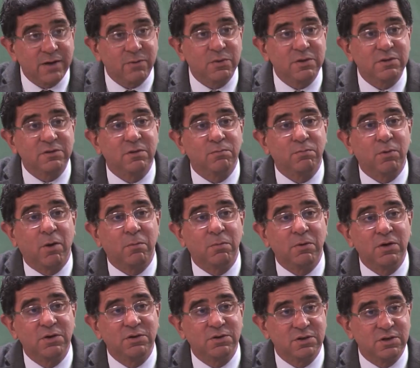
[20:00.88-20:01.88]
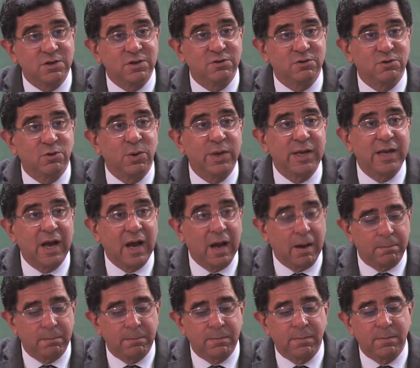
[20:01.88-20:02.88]
at which the population is going
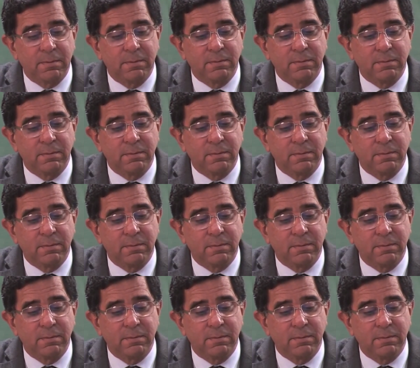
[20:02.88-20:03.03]
up.